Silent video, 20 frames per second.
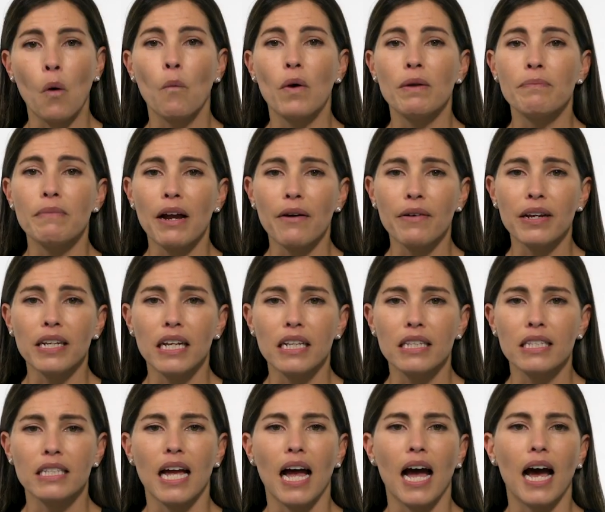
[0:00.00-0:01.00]
When Mary
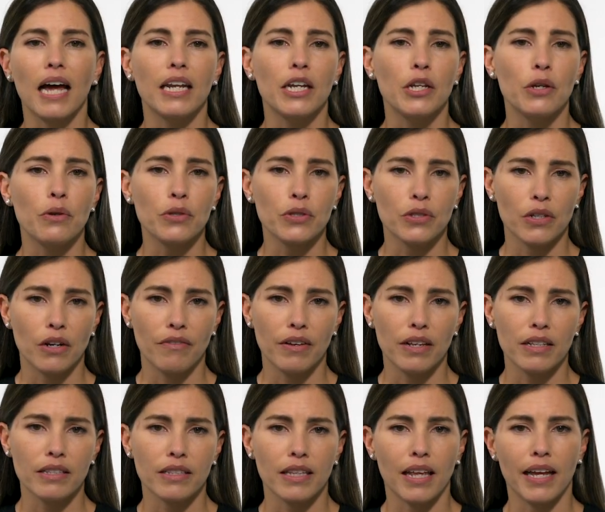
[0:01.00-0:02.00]
needs to add a new
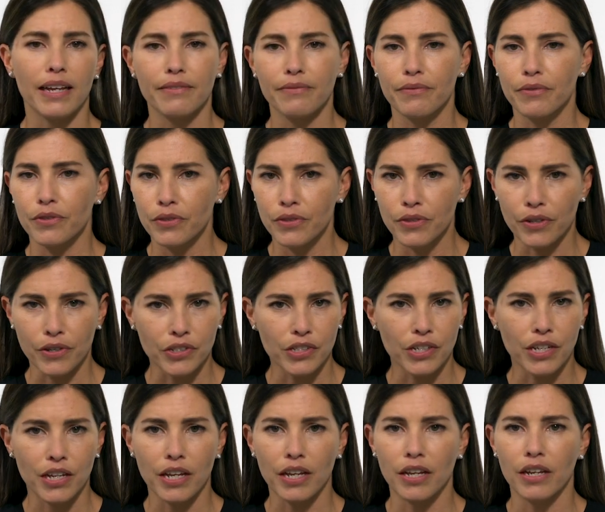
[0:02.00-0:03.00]
service like
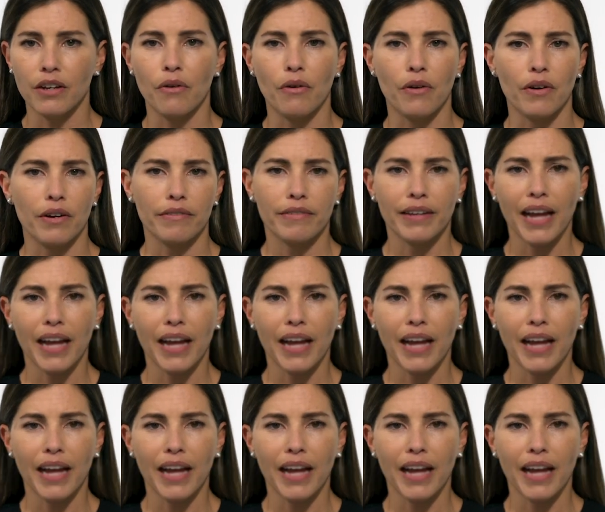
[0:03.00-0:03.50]
searching or